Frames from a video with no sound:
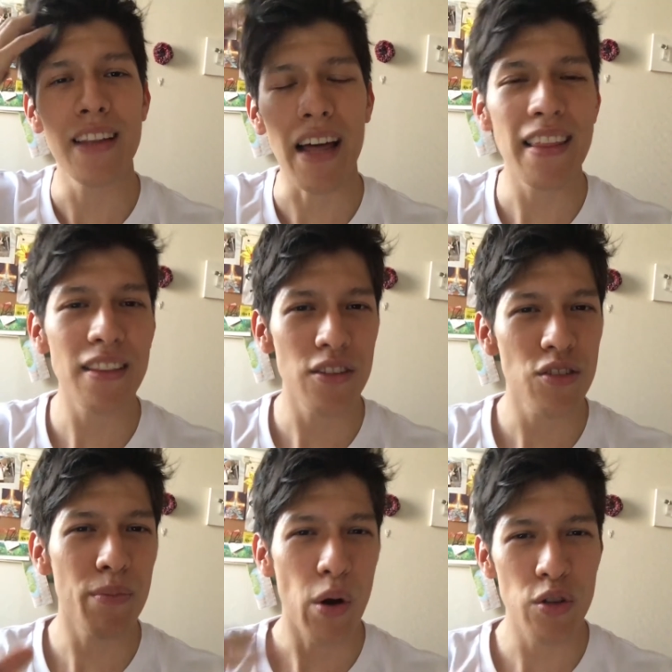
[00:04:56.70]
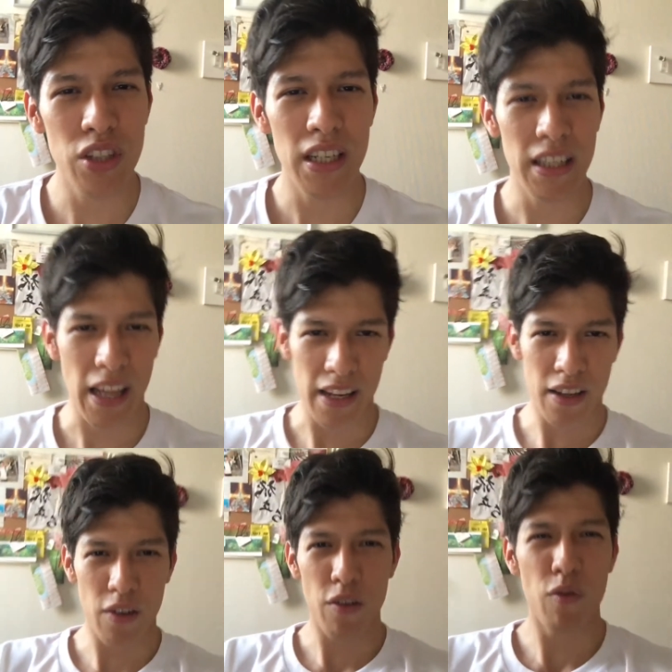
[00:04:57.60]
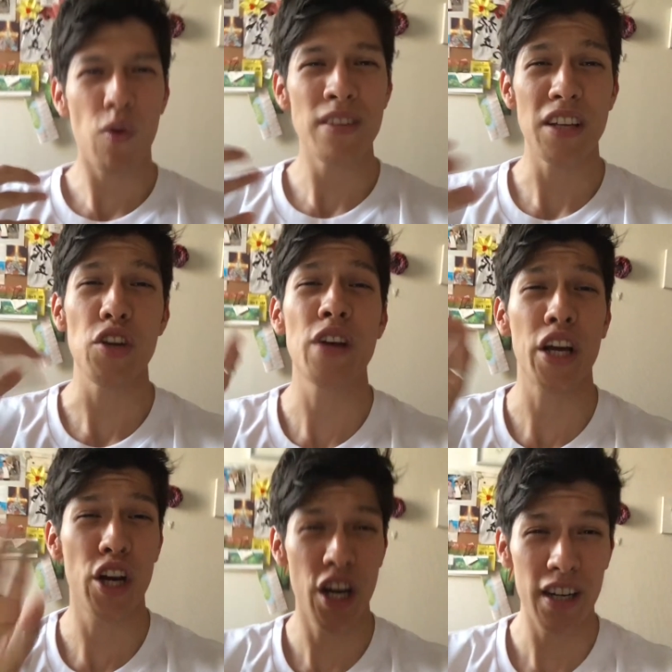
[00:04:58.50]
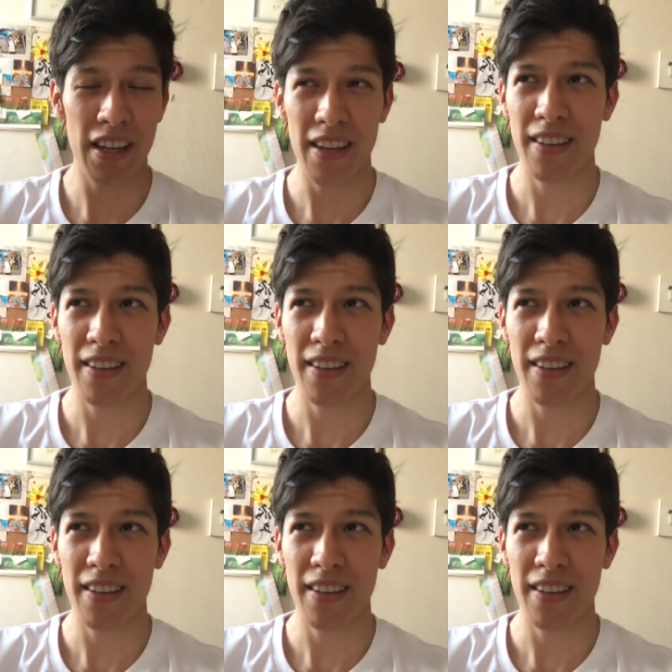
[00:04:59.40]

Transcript: think those are mostly like ones that you can cook.